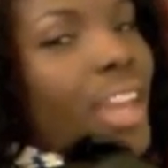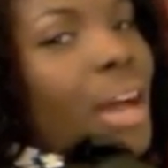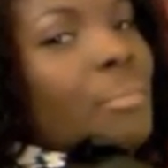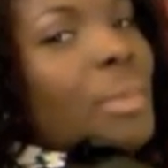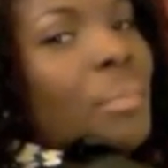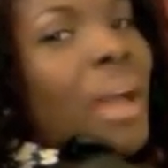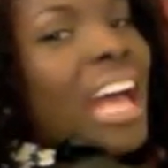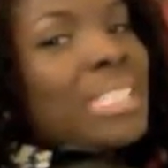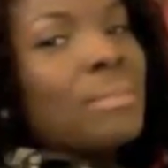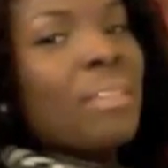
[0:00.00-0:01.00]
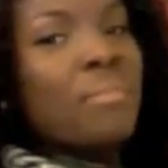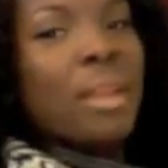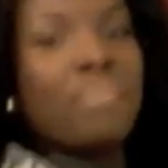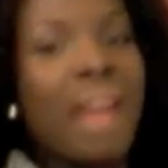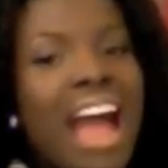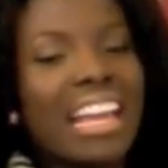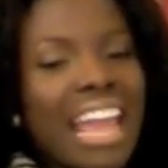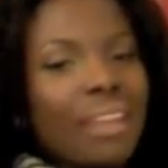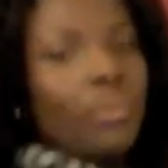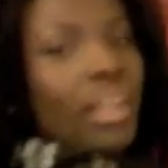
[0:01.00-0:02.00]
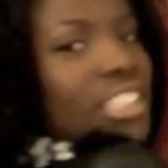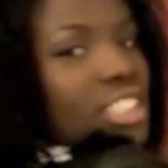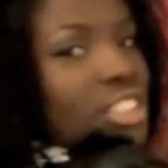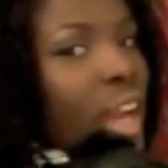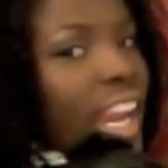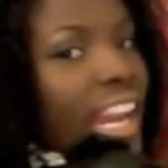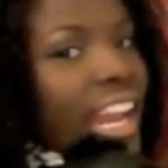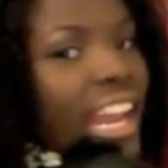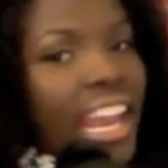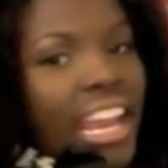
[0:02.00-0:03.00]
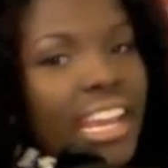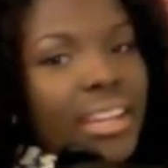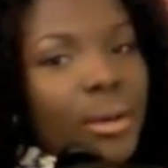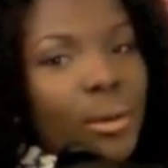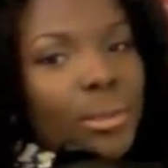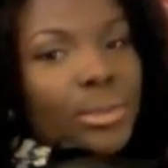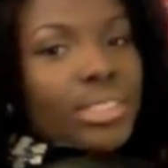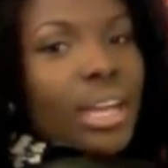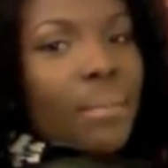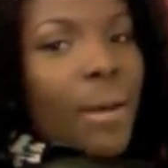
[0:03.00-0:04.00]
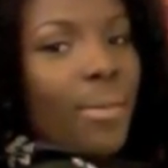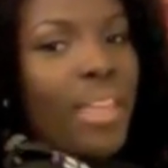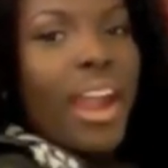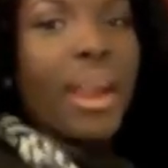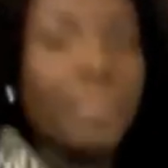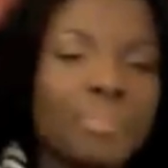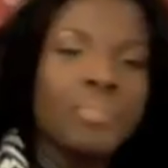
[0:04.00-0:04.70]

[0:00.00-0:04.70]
a bit past my mid-back, and when it's straight, it goes about there.